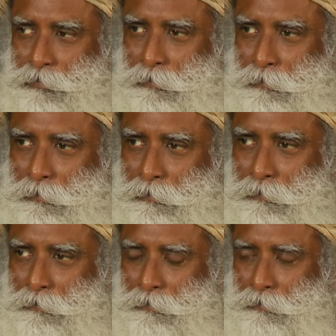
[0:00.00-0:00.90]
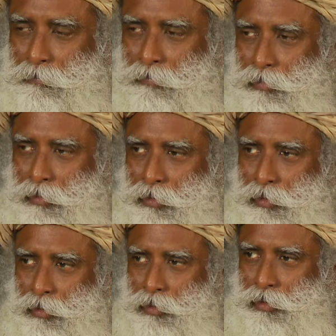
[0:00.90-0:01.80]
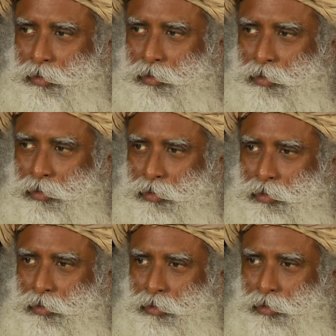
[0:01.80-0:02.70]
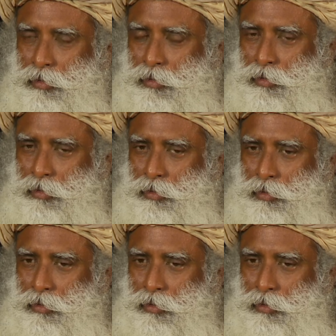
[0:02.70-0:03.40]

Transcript: (silence)